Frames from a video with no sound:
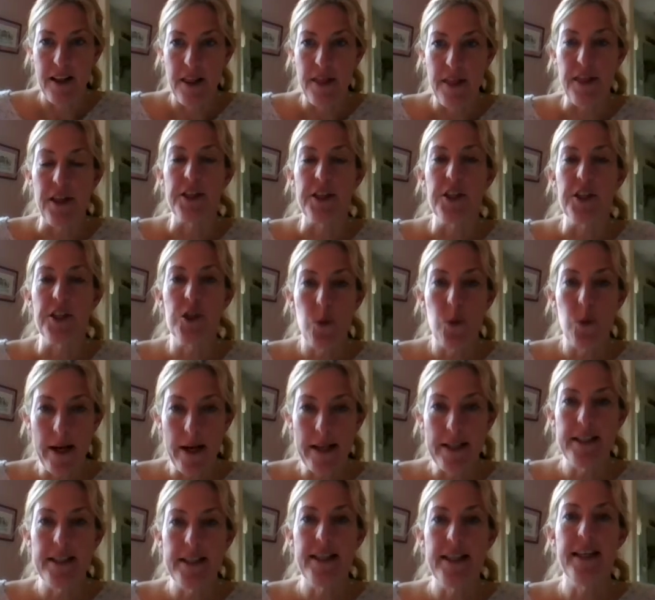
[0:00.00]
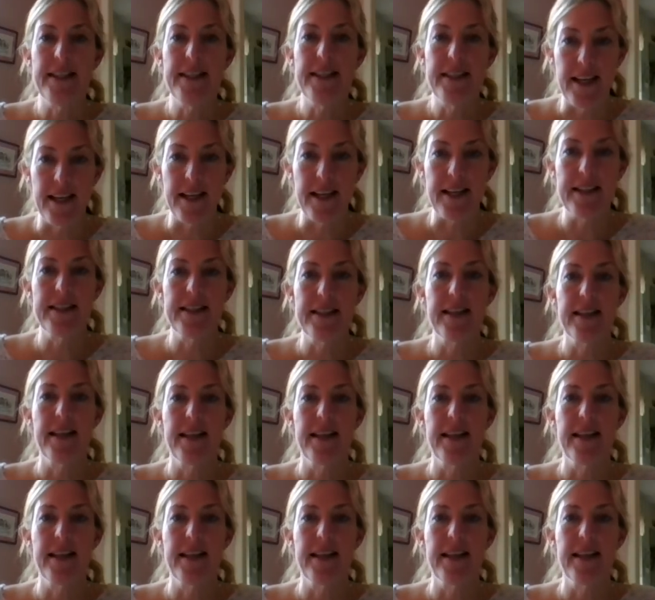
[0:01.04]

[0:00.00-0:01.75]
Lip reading: the 26th